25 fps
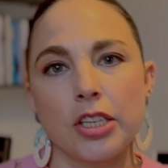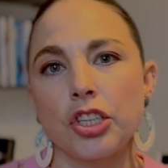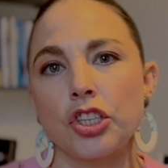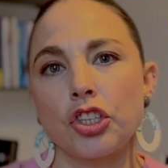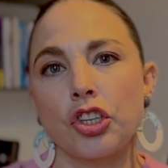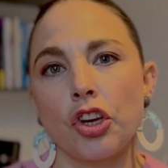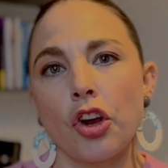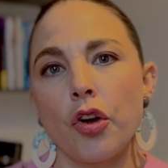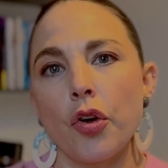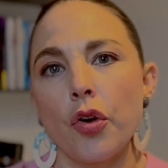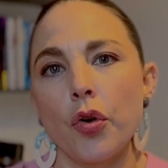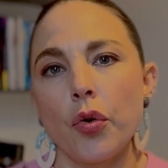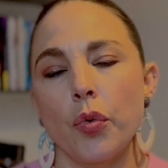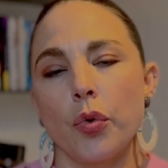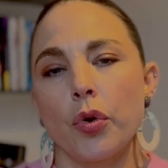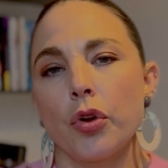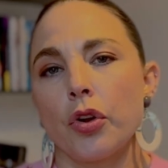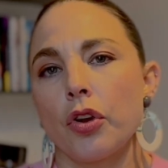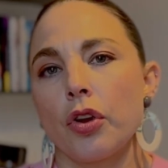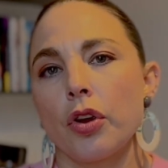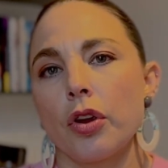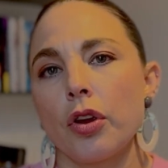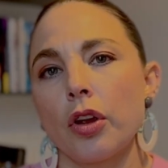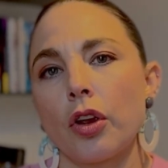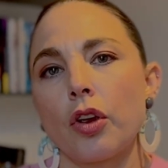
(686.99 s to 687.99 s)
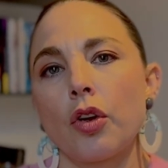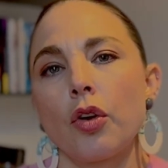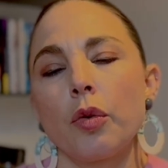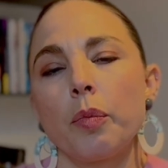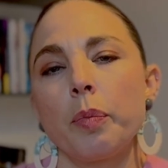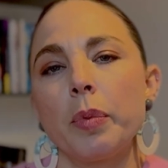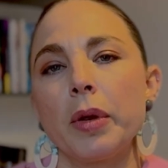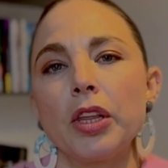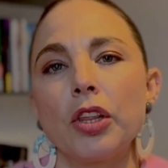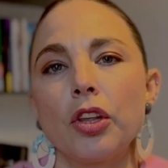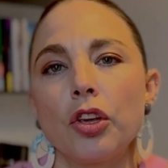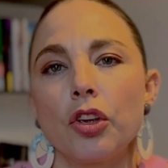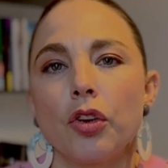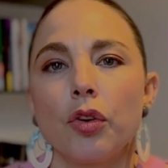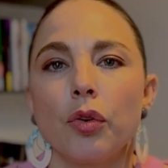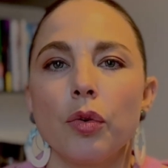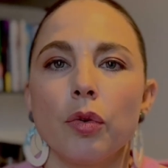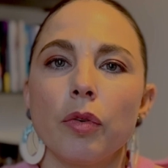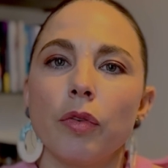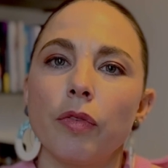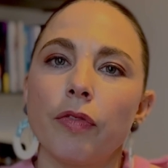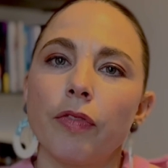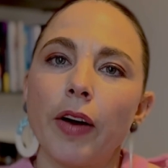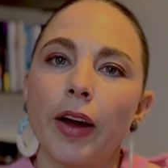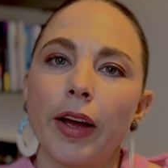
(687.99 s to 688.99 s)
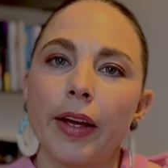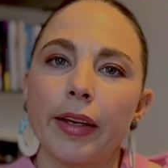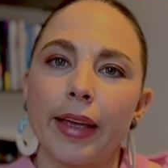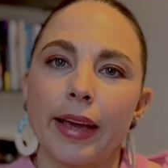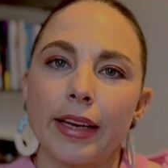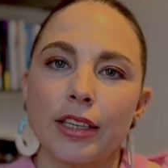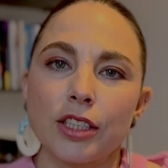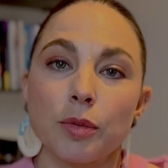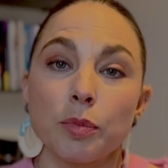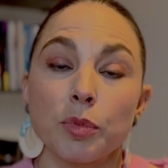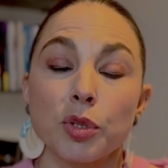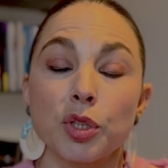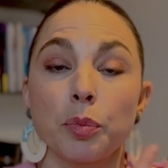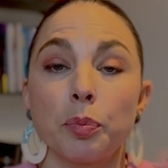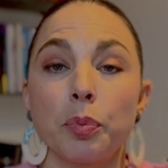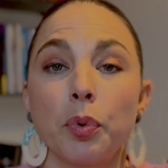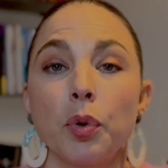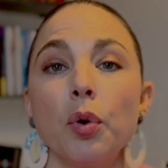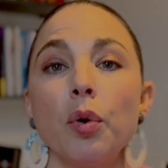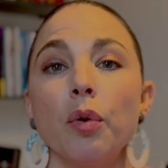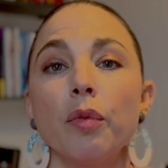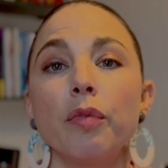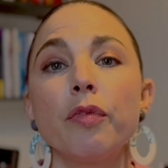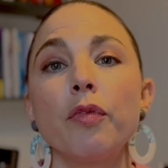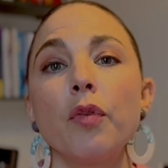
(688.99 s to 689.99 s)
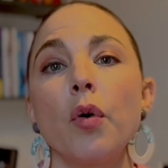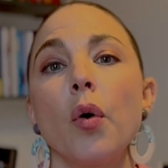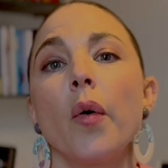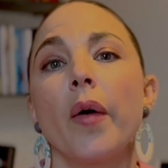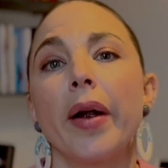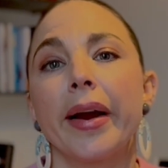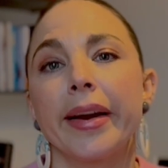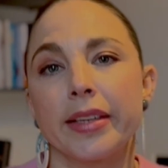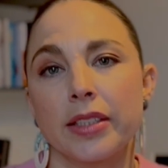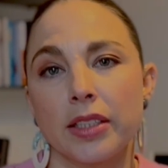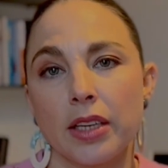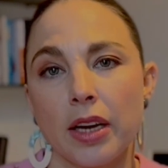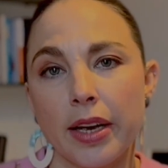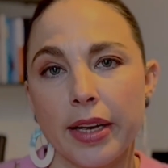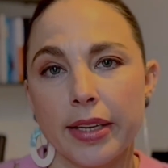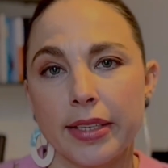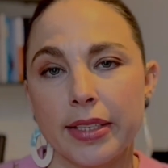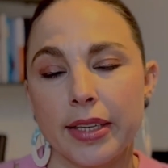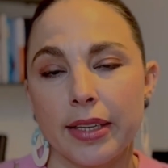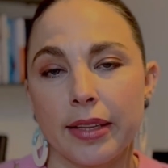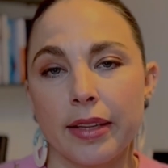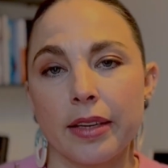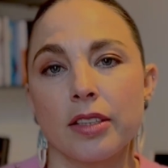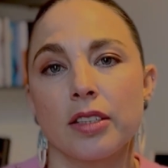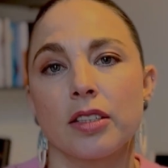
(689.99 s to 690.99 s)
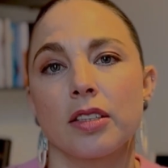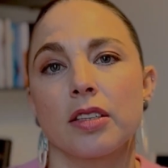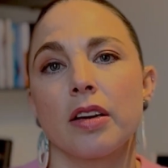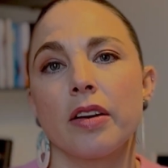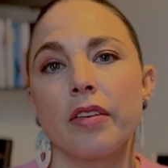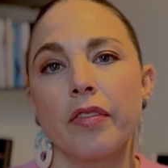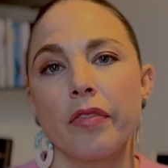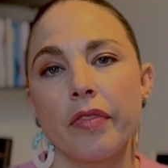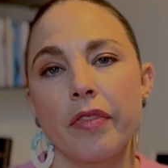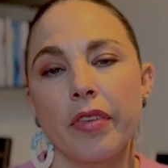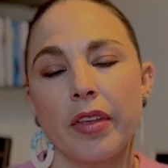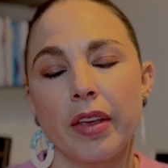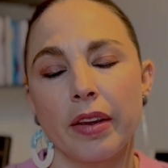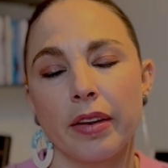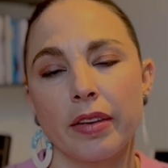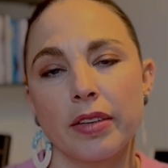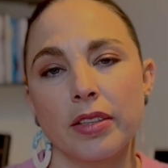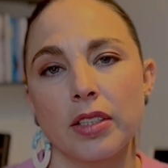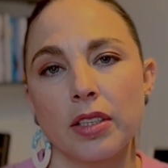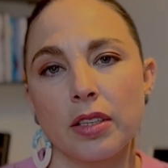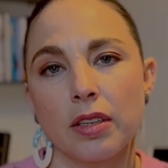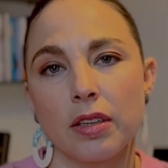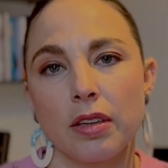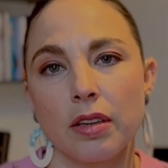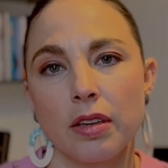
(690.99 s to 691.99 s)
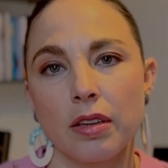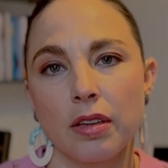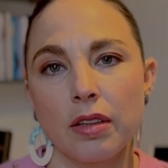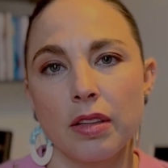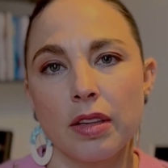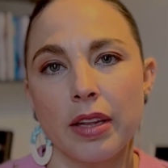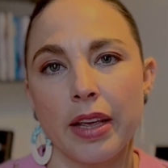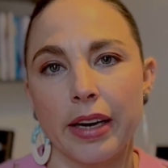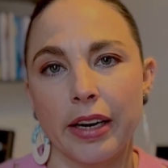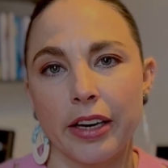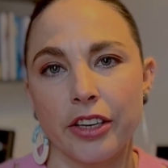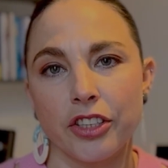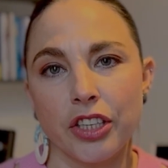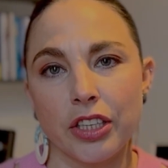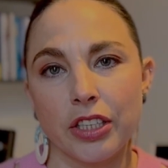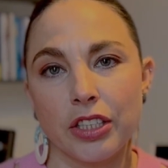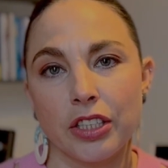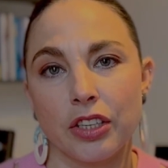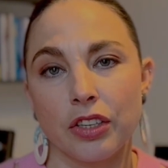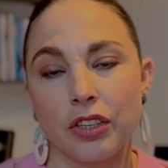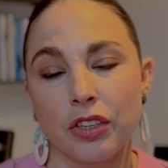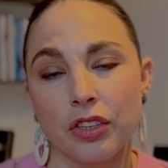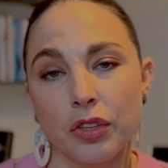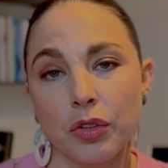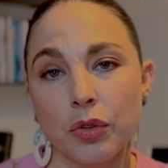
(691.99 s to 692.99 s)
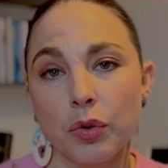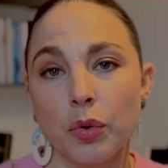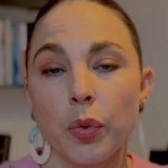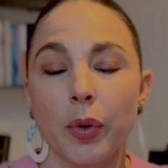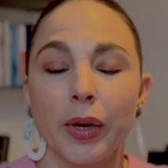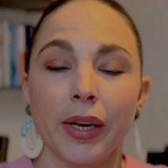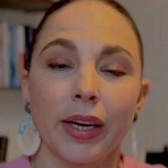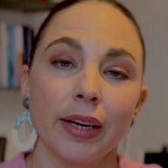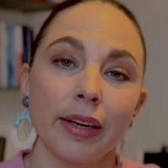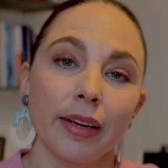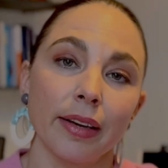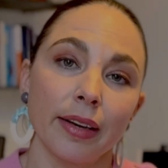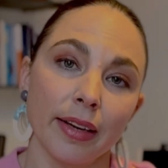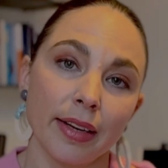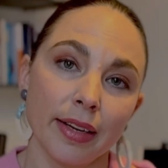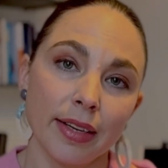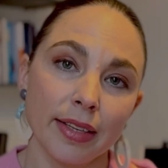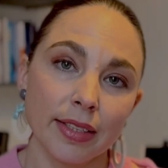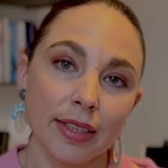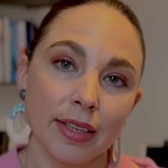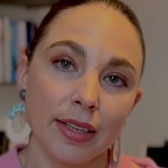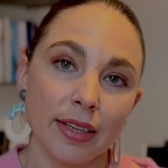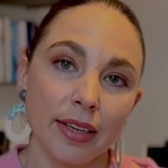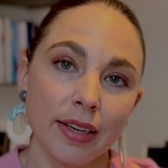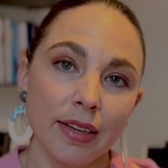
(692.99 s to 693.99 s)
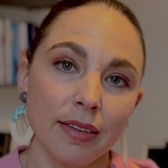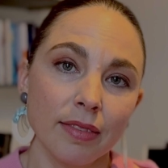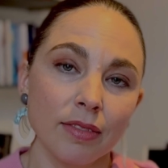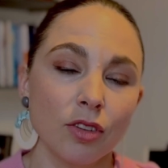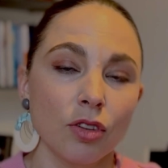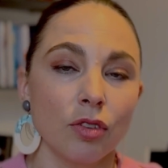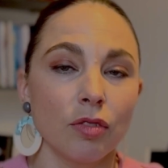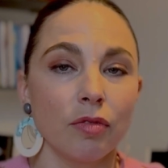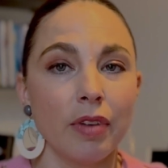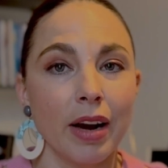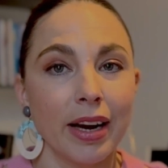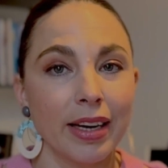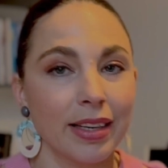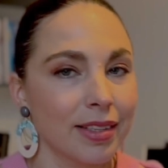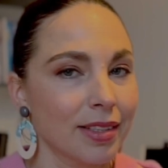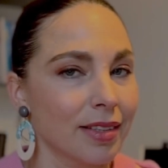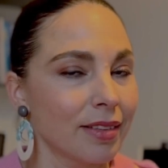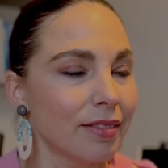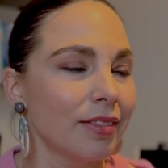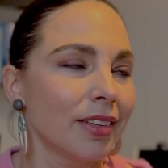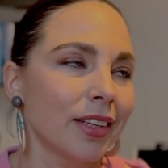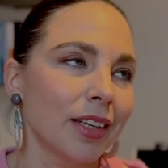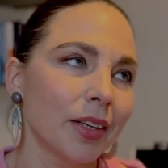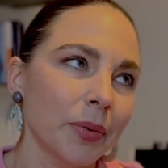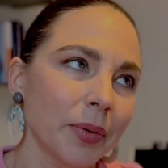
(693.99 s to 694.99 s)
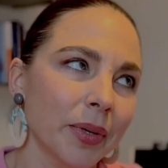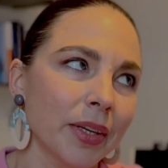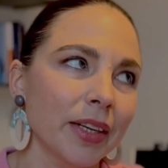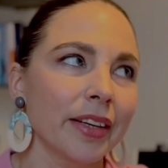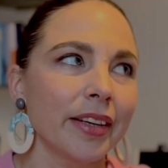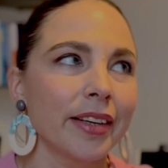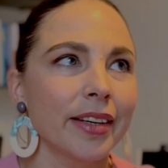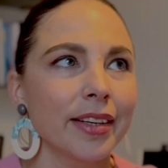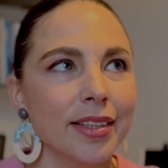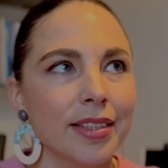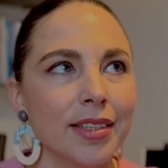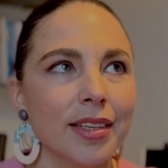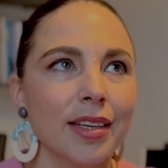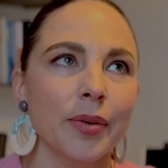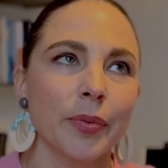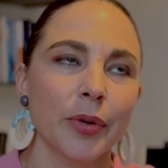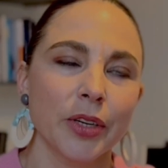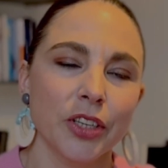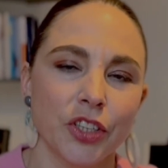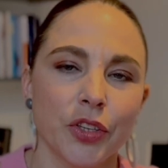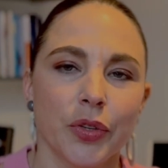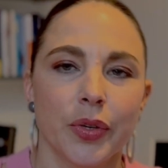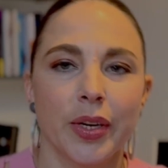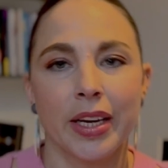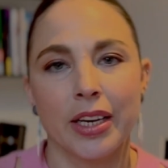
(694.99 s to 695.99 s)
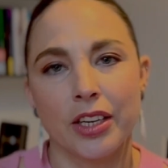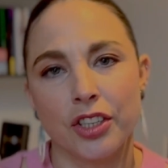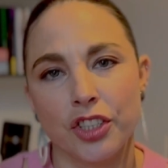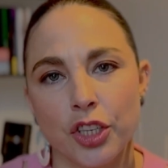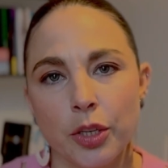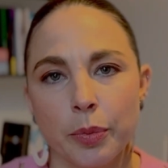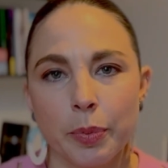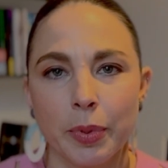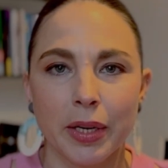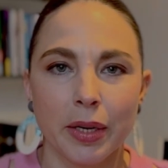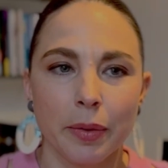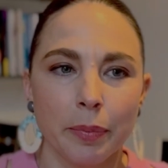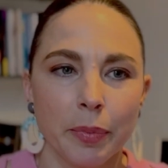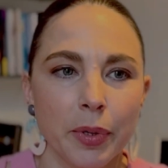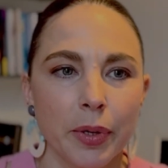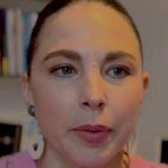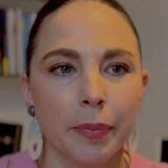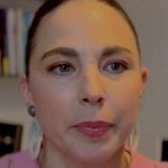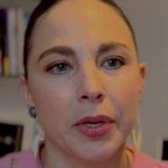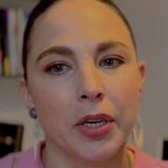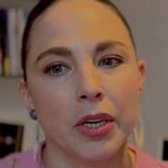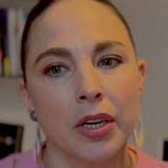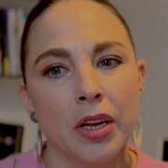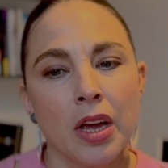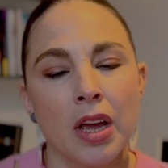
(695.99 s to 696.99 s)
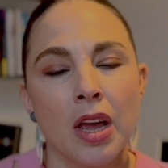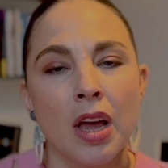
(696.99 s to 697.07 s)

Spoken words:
So it could be that you get some support for anxiety. There's certain things that the NHS can do quickly and easily, or relatively quickly and easily, once you get a GP appointment.